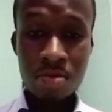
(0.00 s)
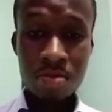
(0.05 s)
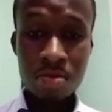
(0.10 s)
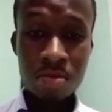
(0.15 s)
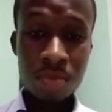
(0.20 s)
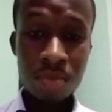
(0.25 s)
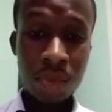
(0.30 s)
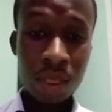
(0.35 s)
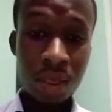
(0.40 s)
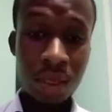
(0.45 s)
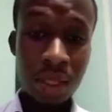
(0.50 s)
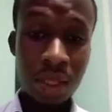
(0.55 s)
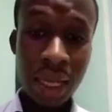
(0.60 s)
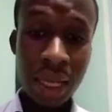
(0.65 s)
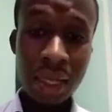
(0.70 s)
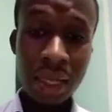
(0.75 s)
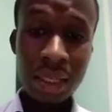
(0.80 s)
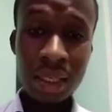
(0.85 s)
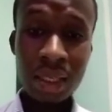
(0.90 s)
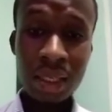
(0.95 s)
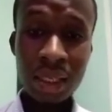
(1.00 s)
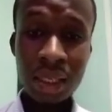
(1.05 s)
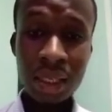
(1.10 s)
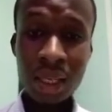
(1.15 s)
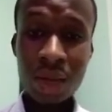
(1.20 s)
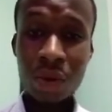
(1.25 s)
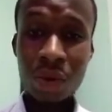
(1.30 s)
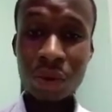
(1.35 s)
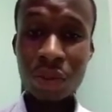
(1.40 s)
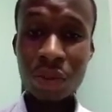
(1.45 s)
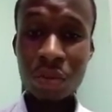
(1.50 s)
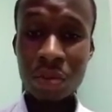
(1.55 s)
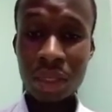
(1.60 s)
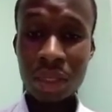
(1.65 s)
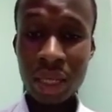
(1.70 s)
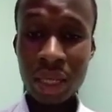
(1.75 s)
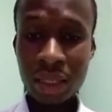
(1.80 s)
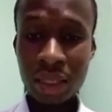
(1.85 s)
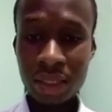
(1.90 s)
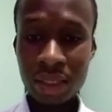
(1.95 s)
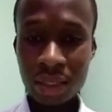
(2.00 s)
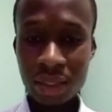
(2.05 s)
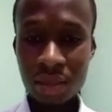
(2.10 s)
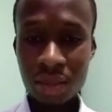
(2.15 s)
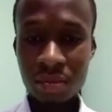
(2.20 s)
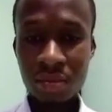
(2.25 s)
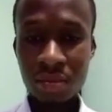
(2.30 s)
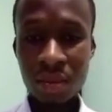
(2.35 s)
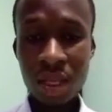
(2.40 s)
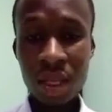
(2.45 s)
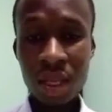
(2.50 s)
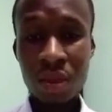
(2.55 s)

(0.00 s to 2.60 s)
likely osteomyelitis. And also